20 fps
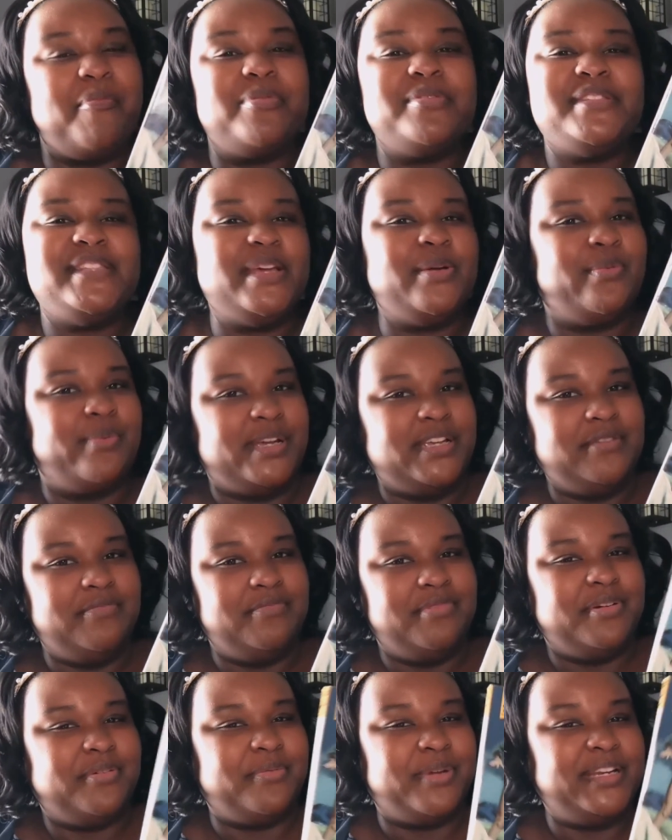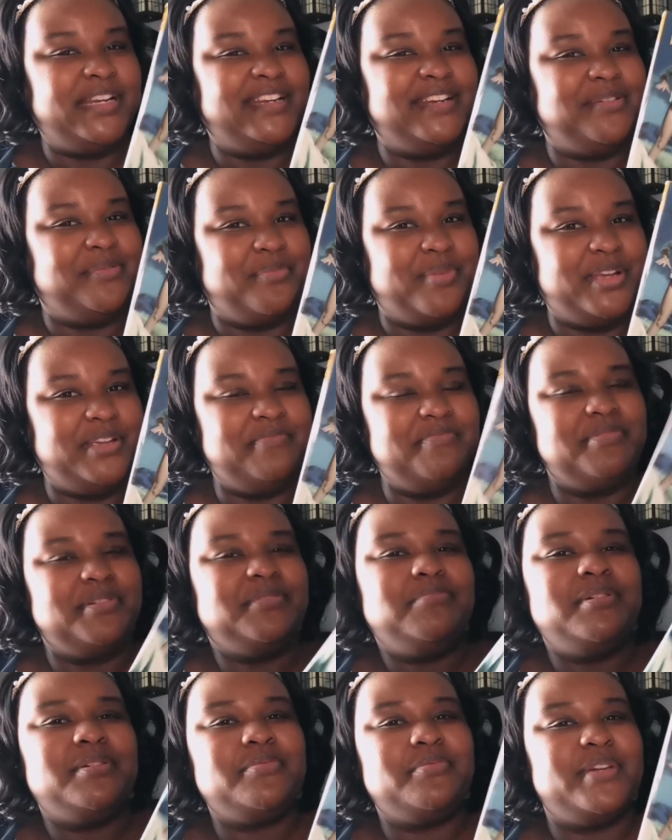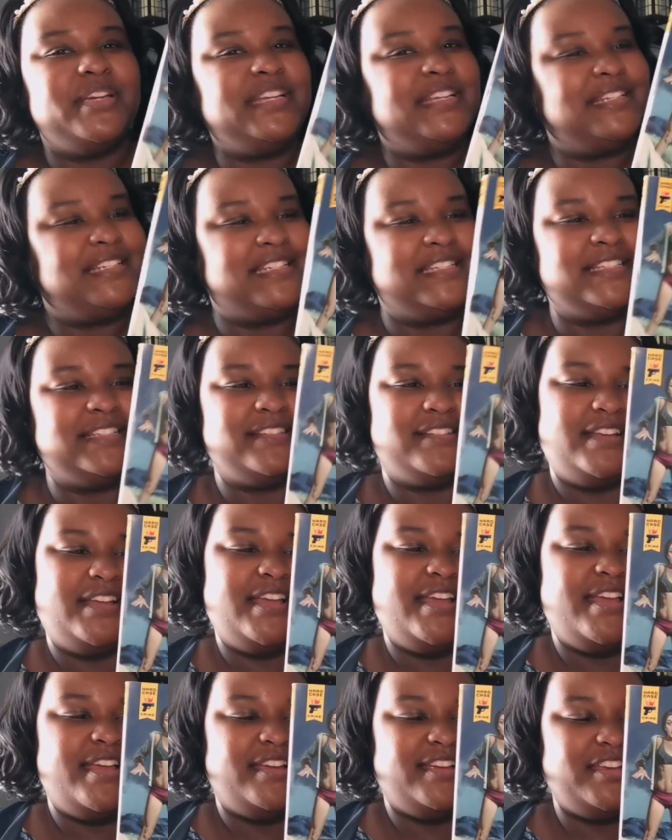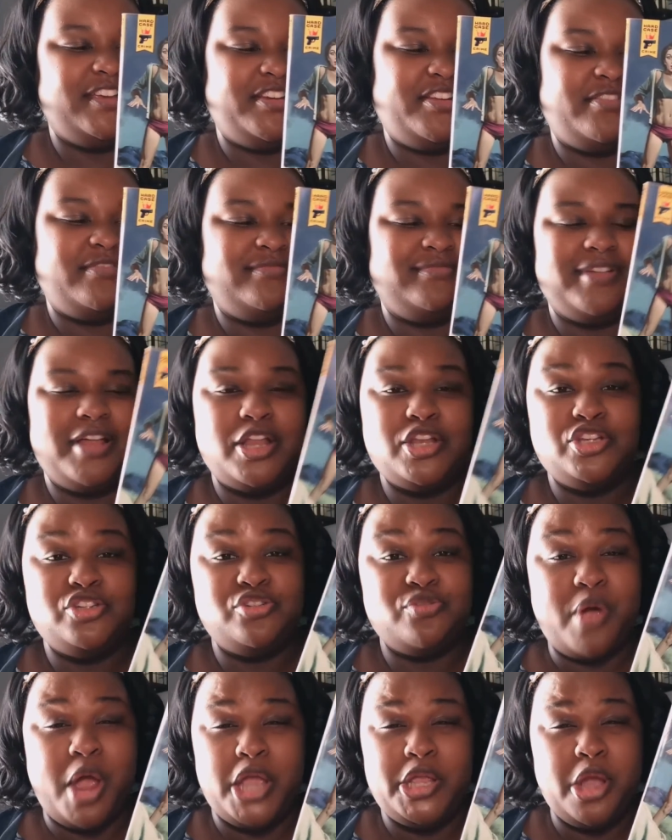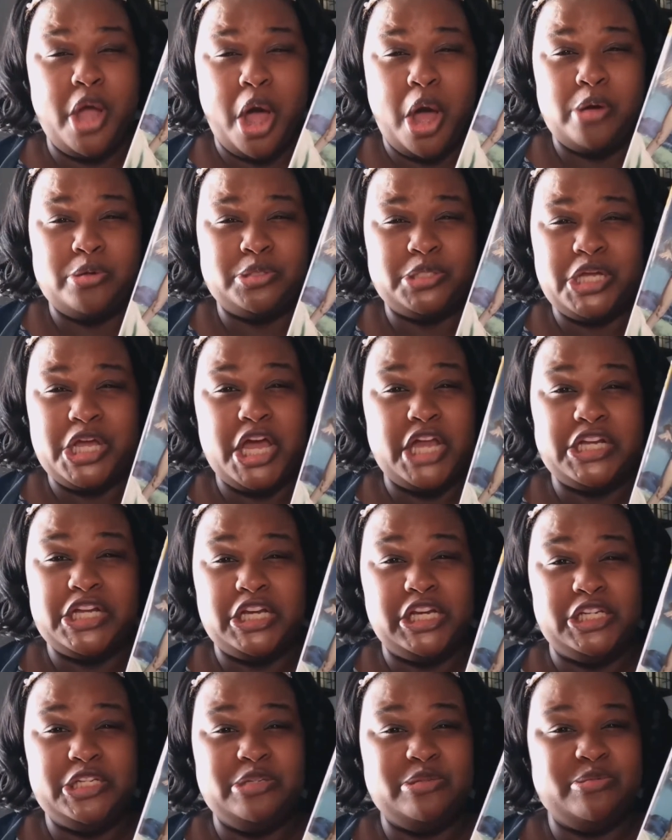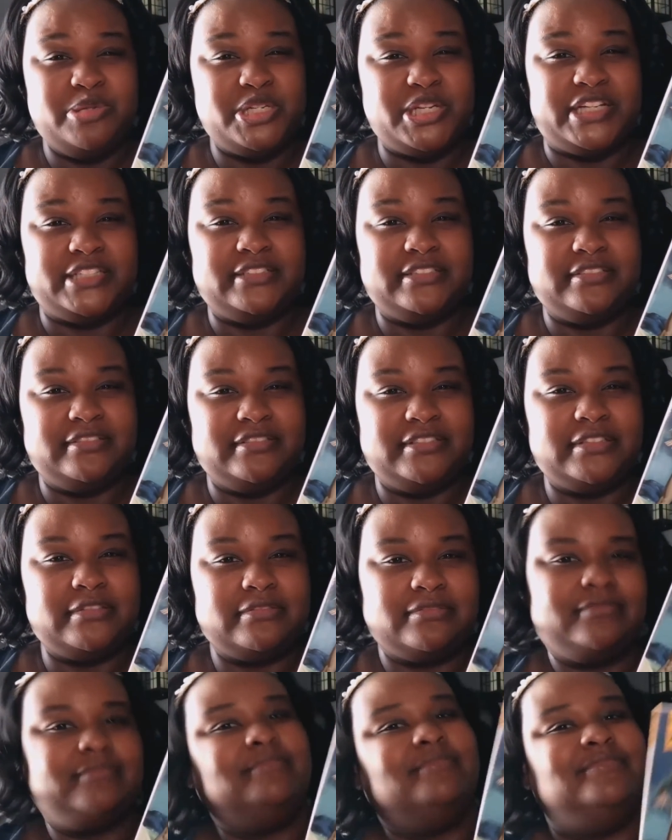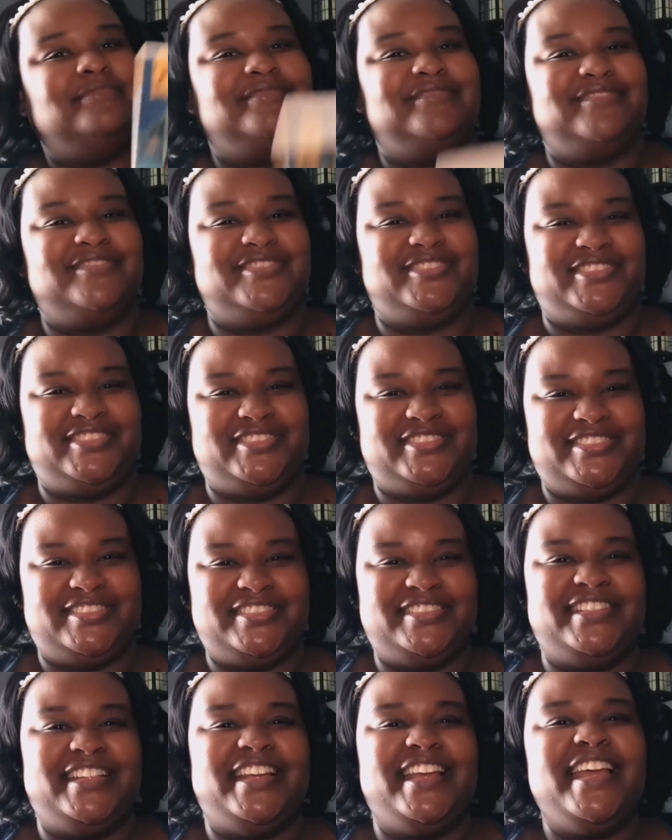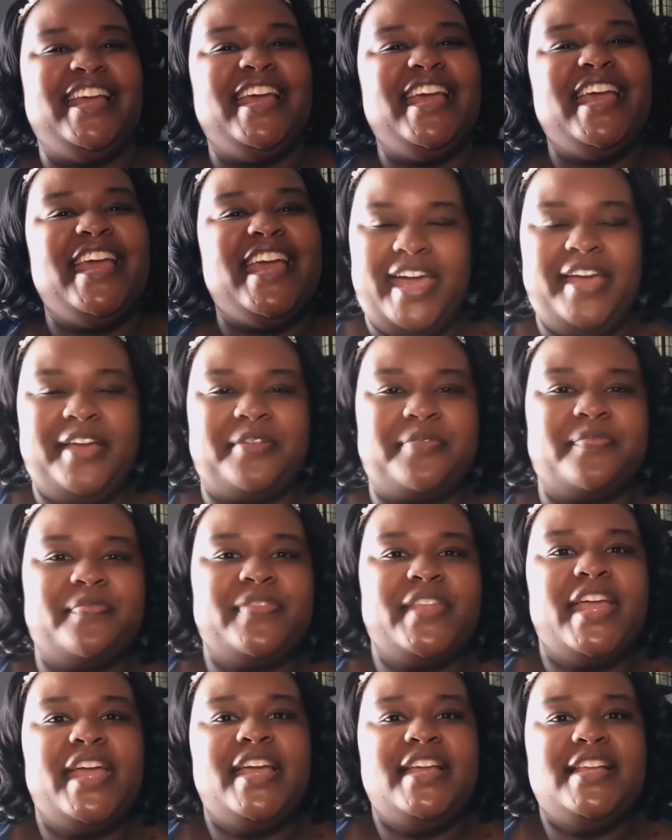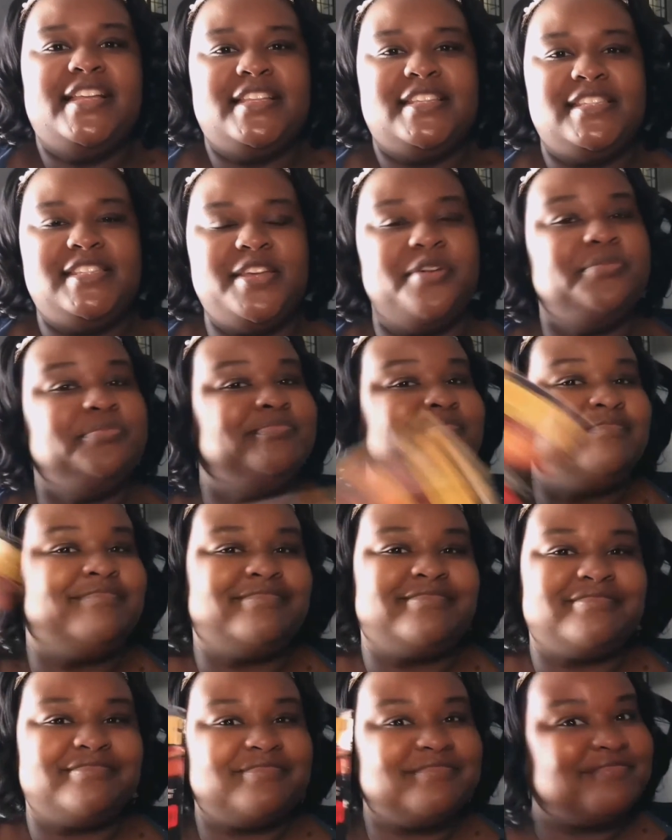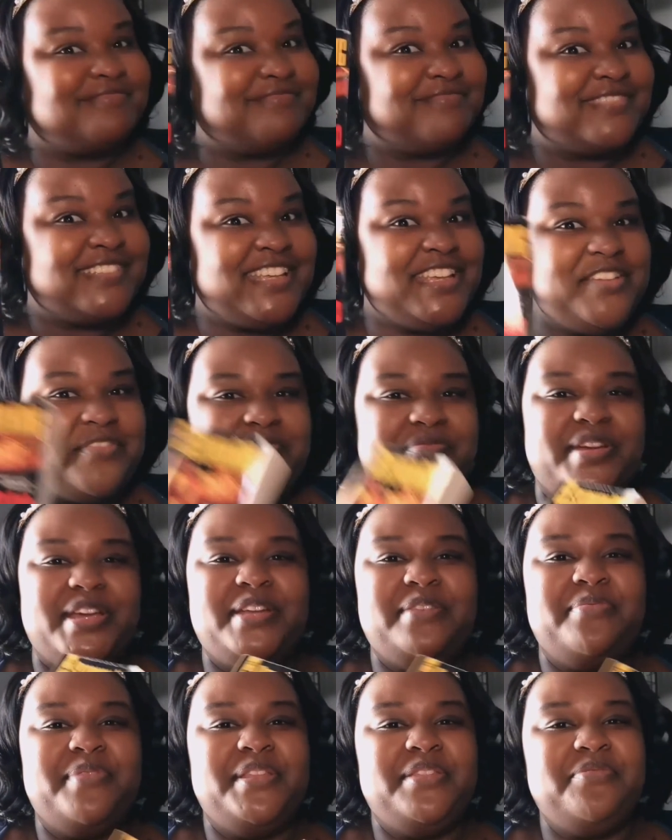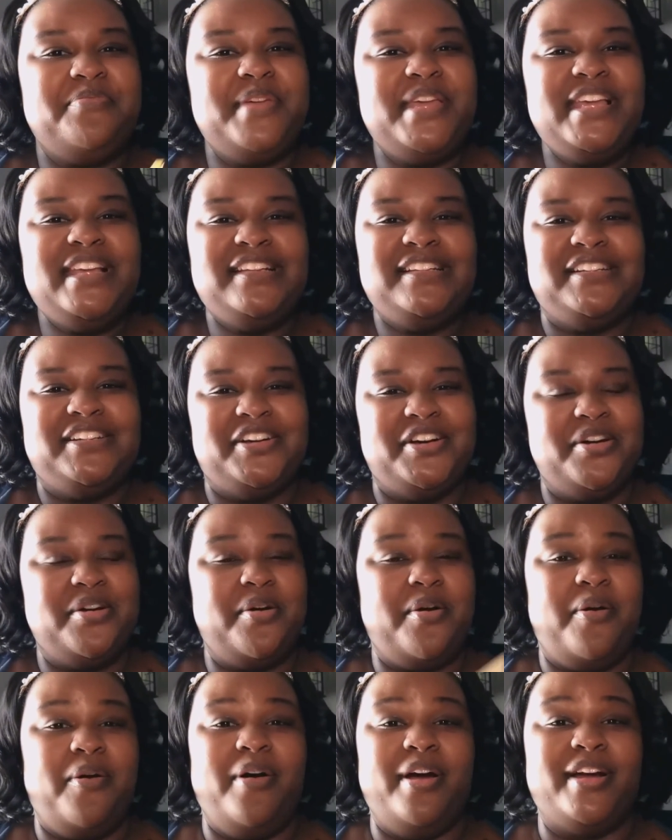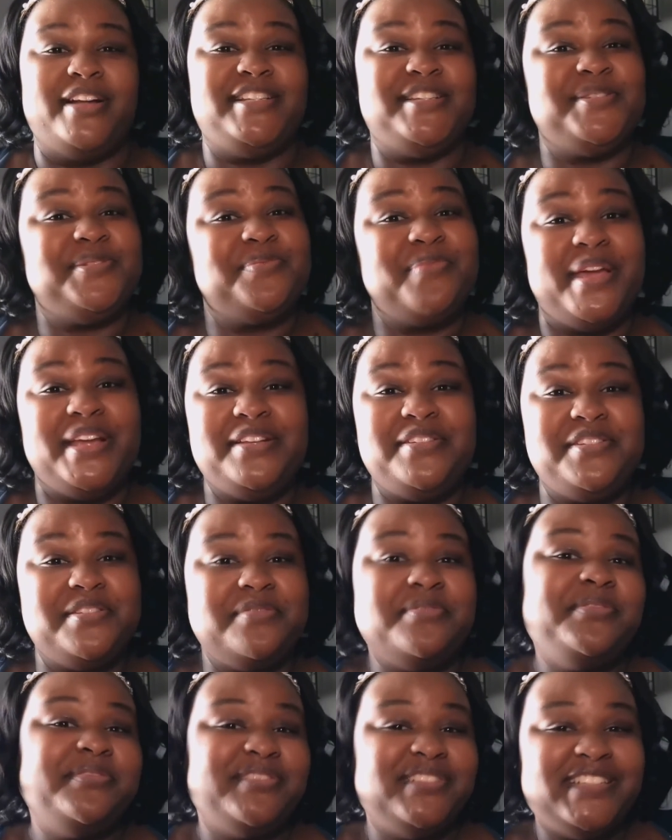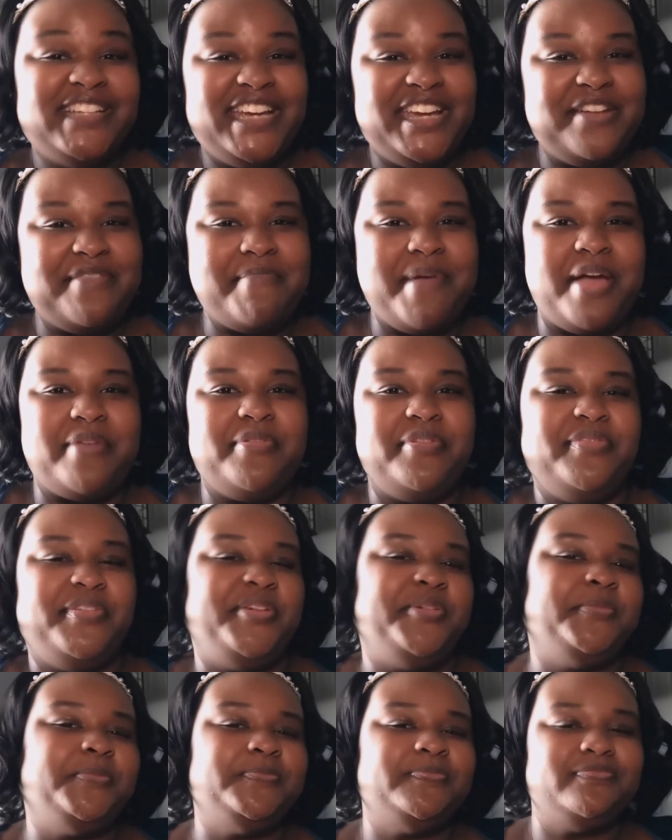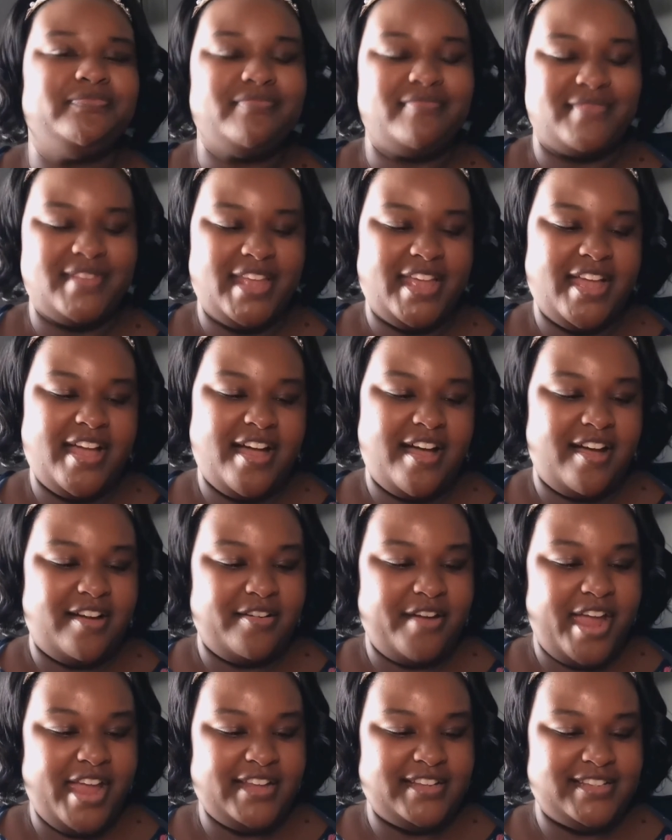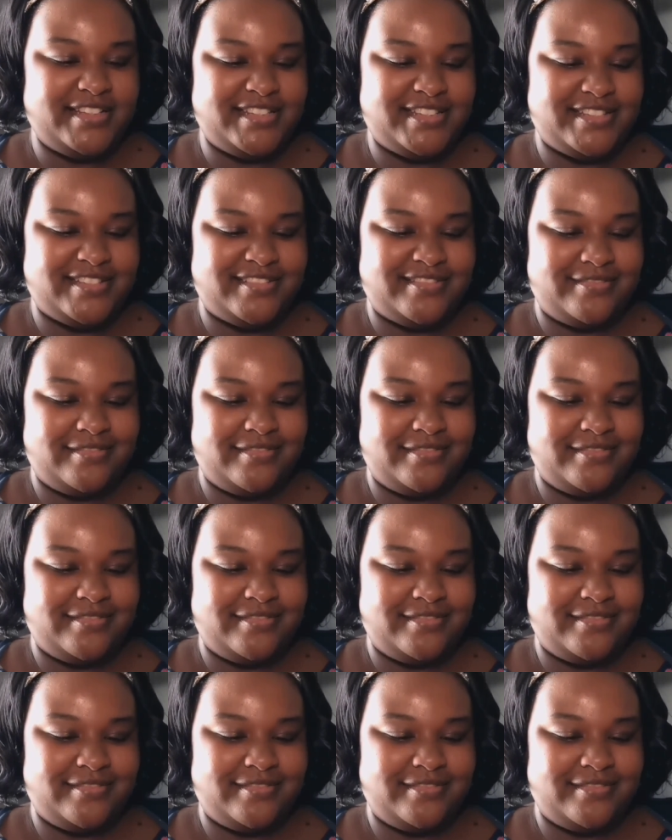I won't say weep. Read it and weep. But read it and, you know, draw your own conclusion. Okay. So, read with me or just wait till hear my review. All right.